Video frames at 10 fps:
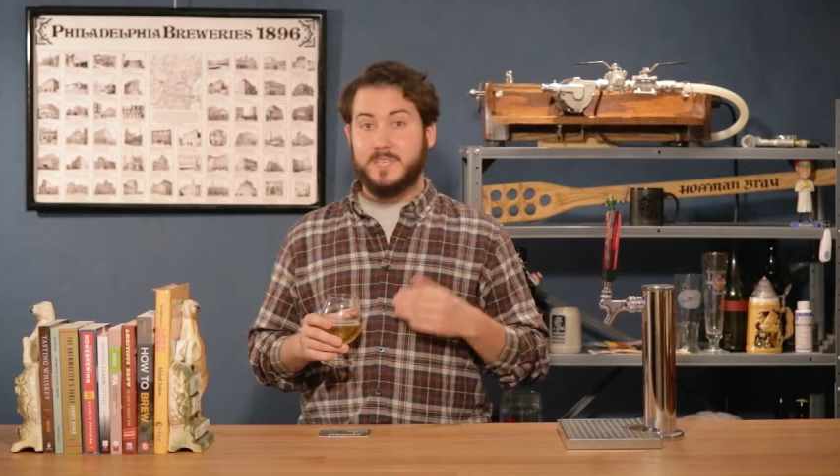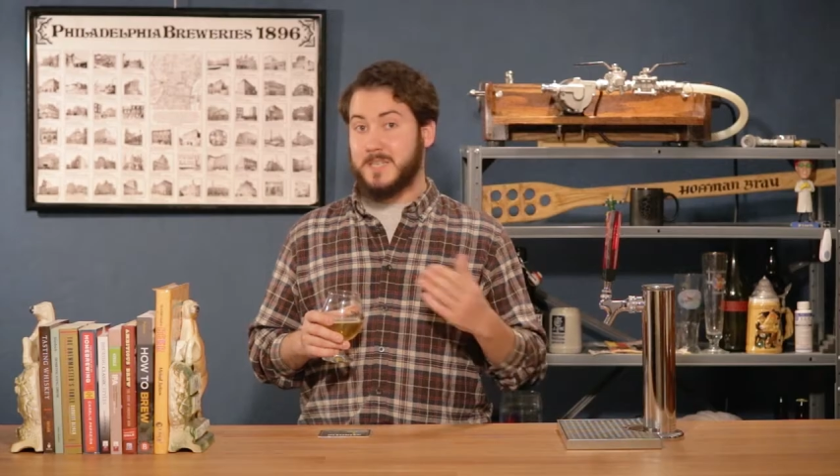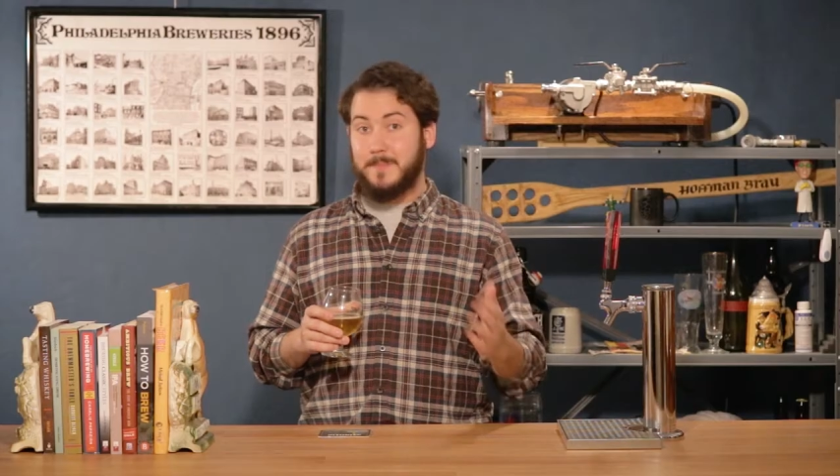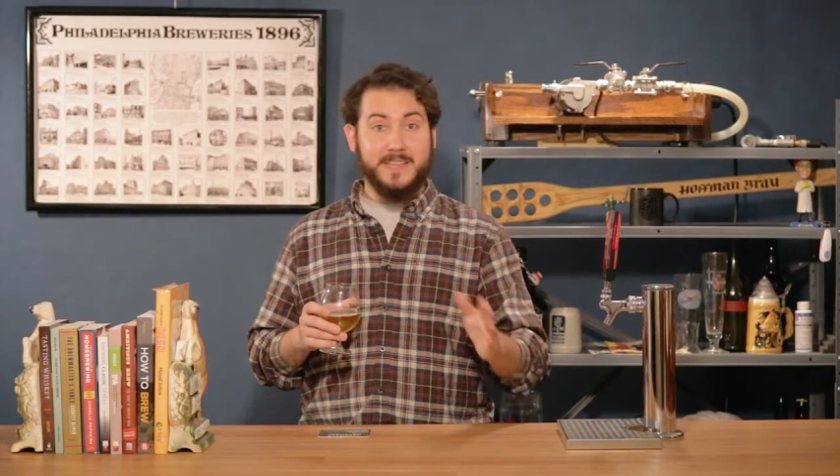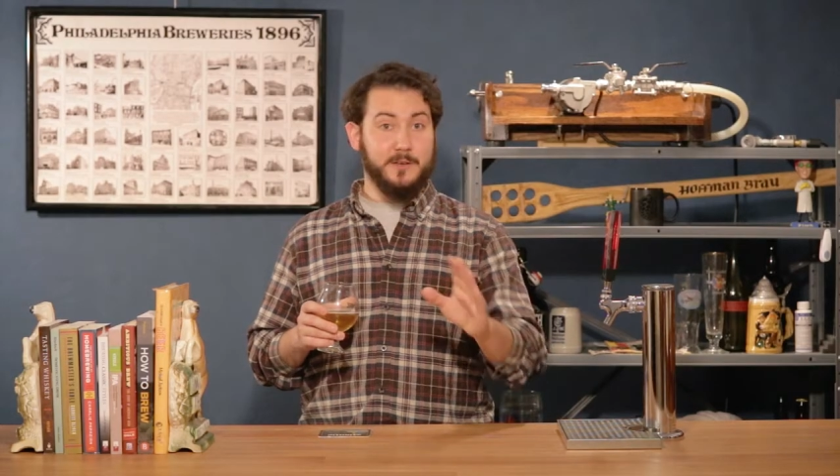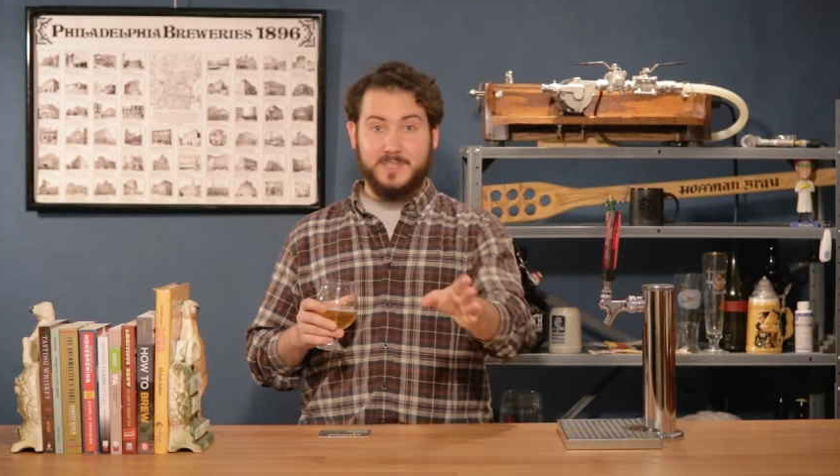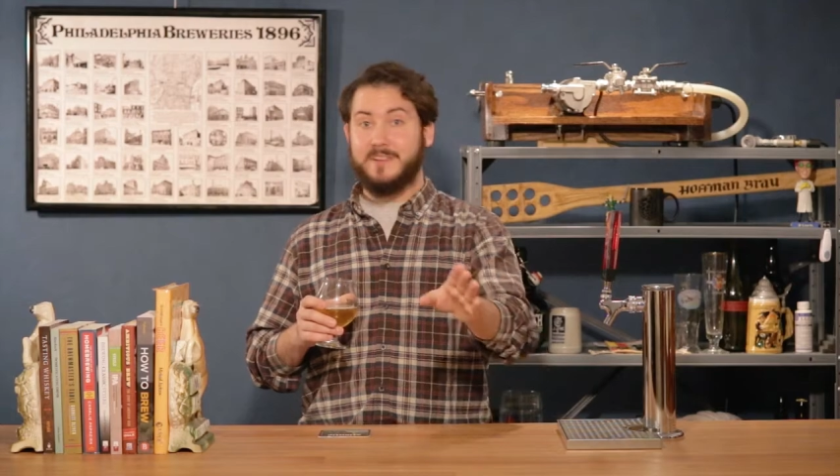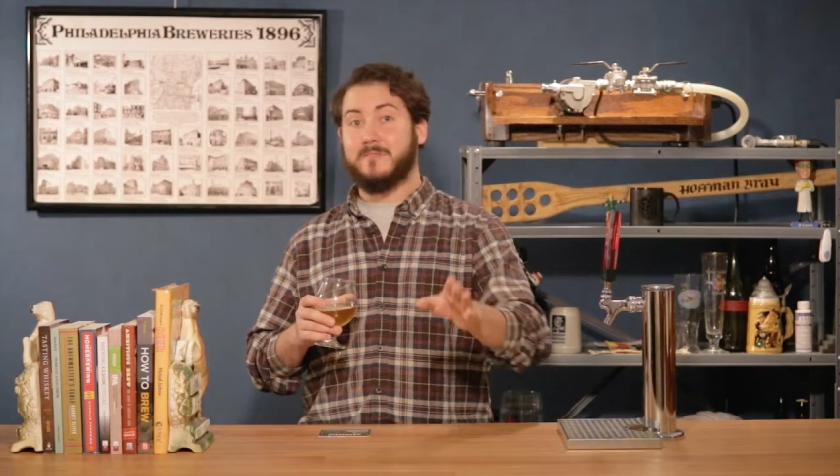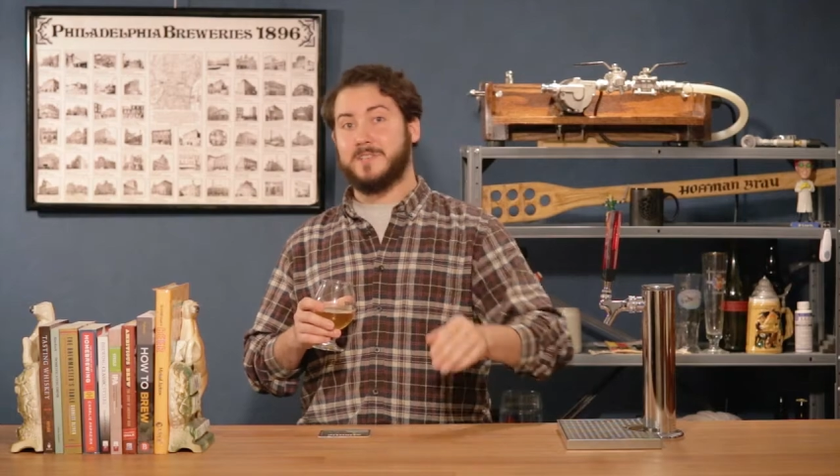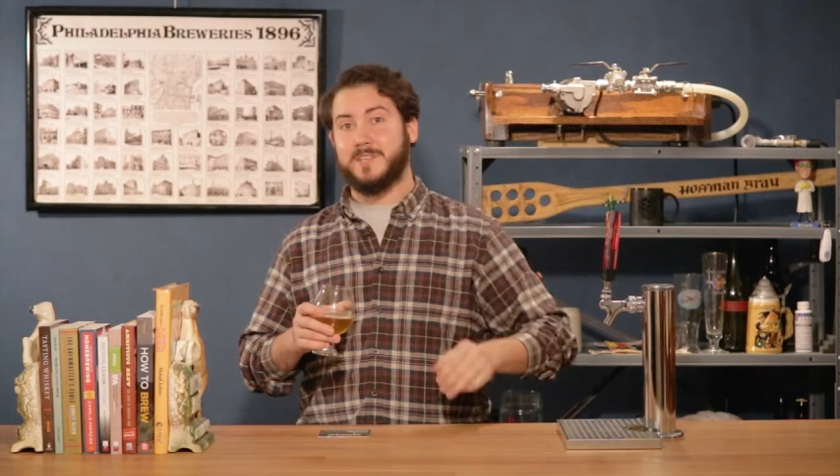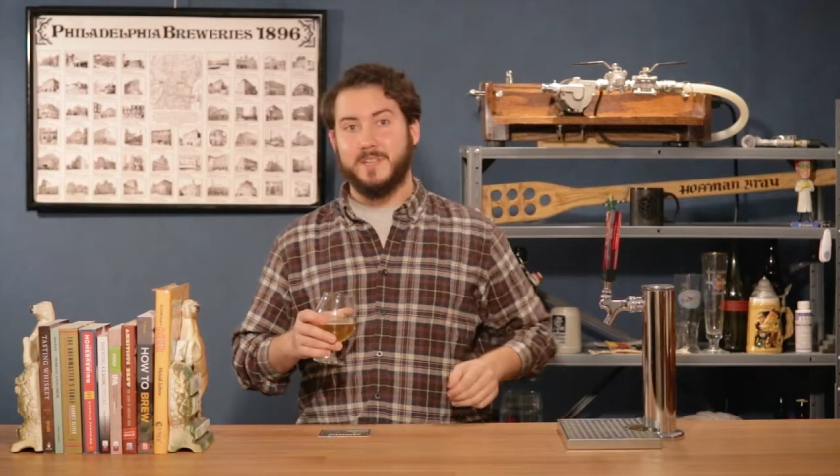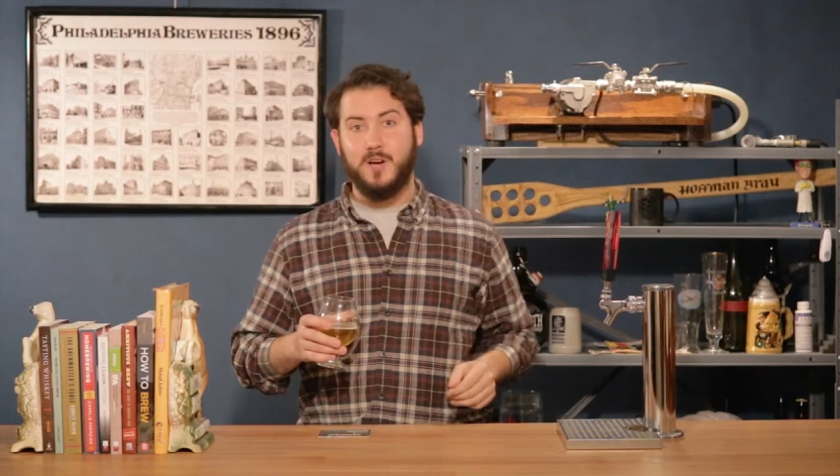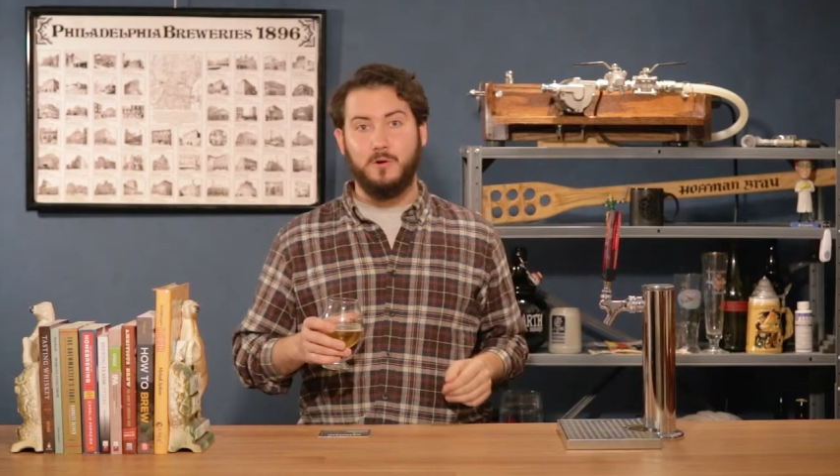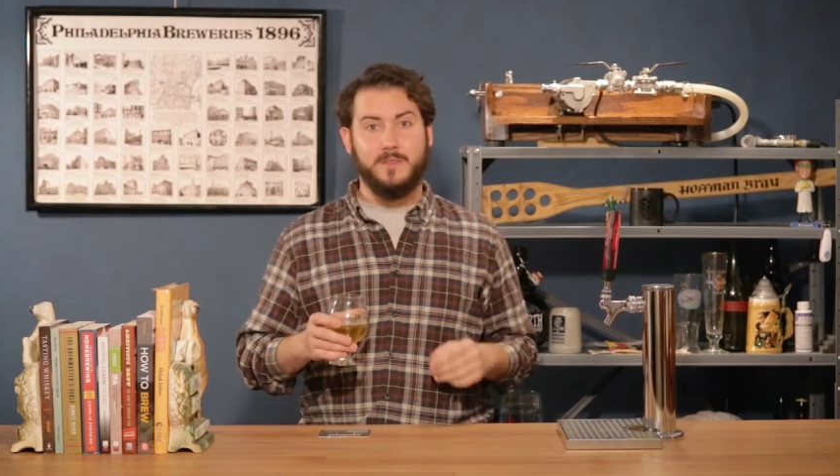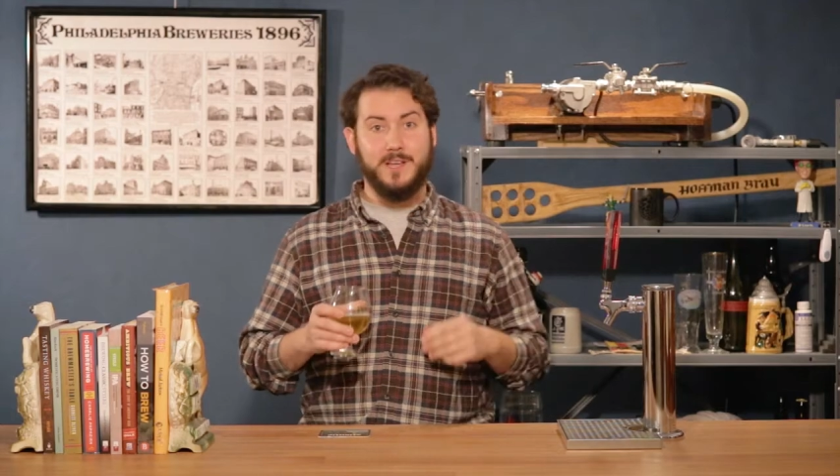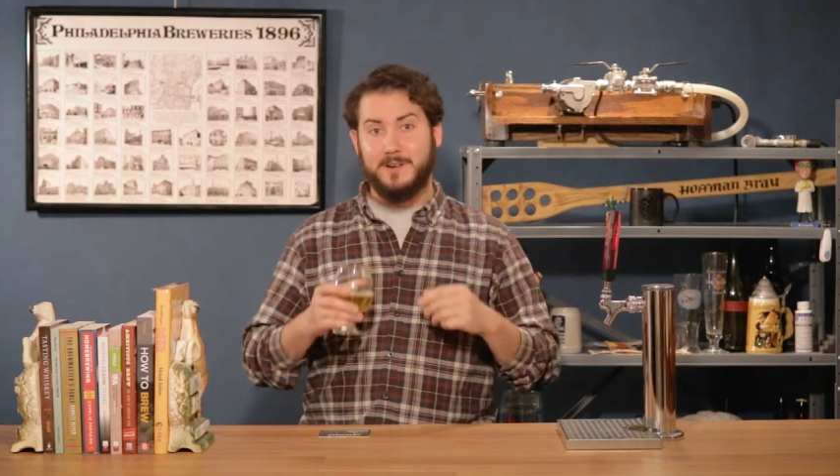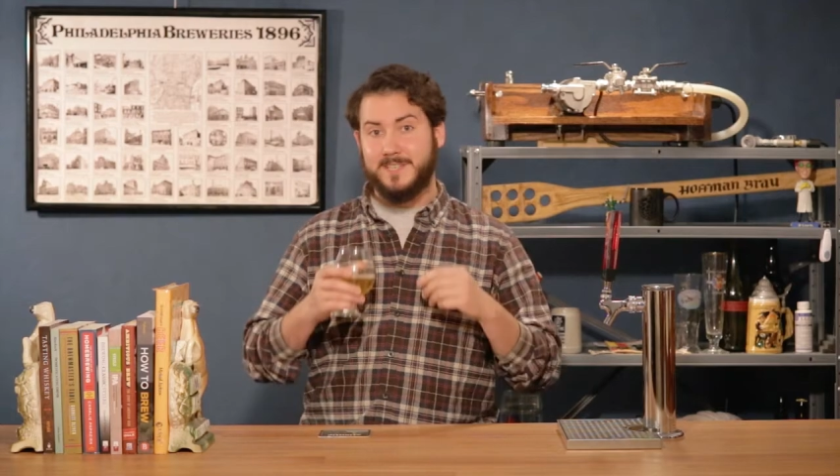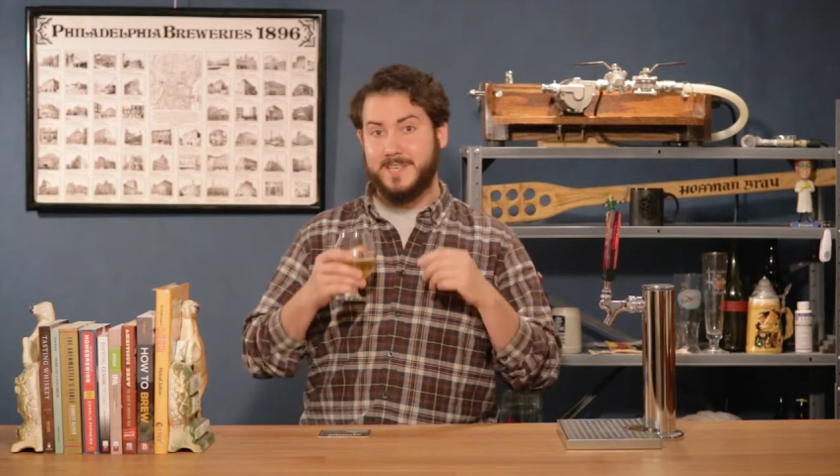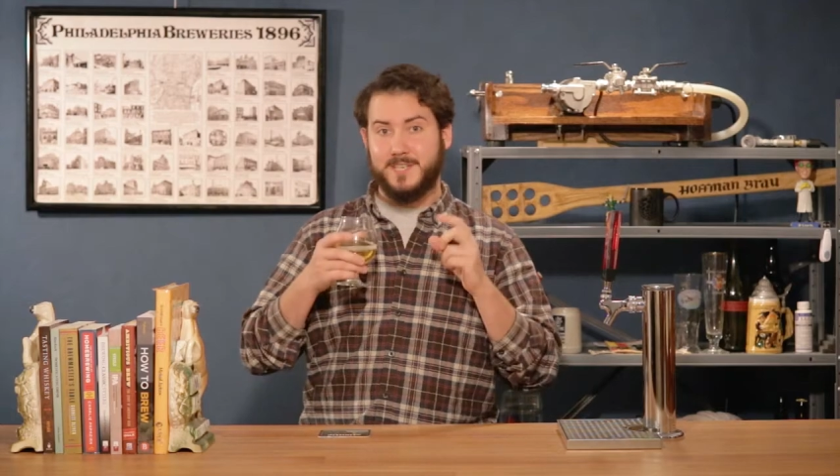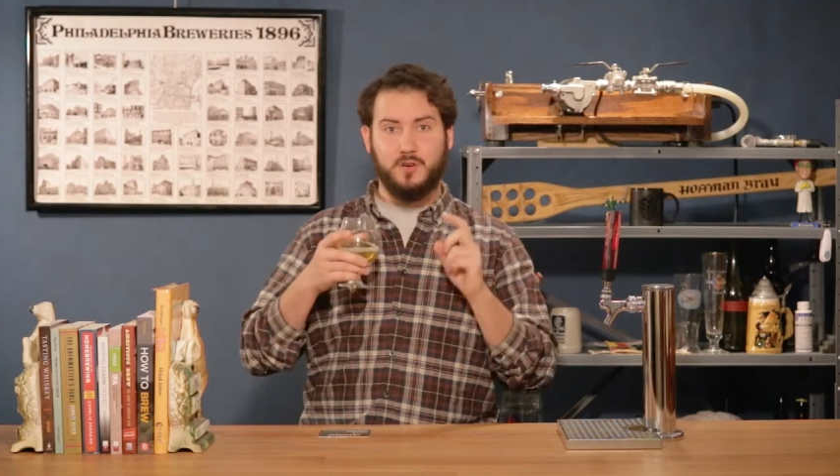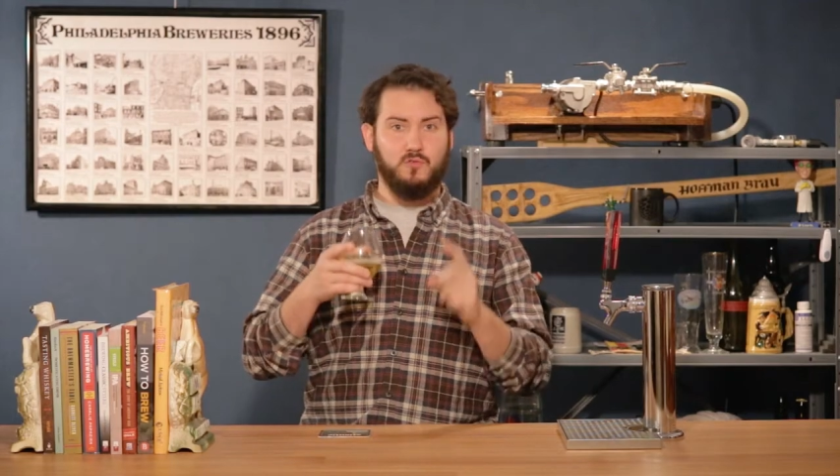Despite those differences, though, there exist